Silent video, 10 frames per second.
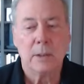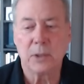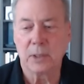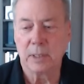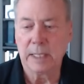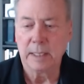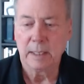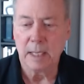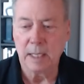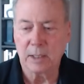Certainly.
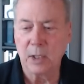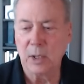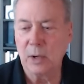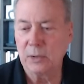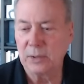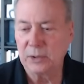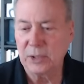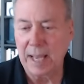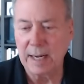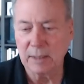Uh, kudos, a
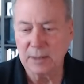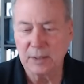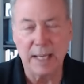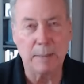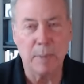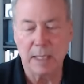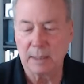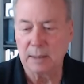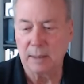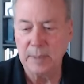shout out to Ted
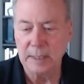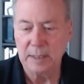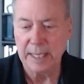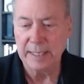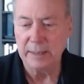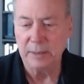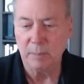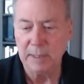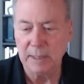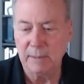Butler. I mean, Ted has
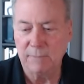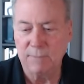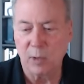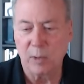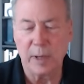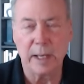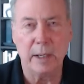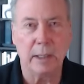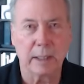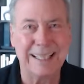been the
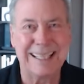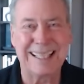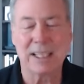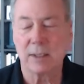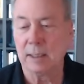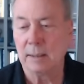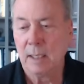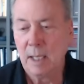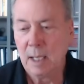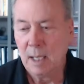forerunner and consistent
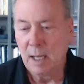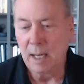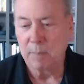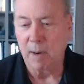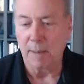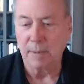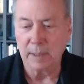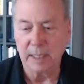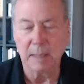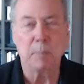on probably
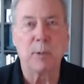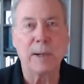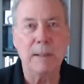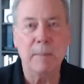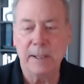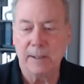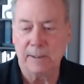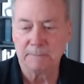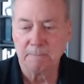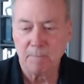the
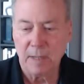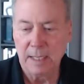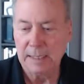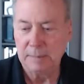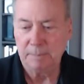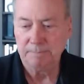premier uh,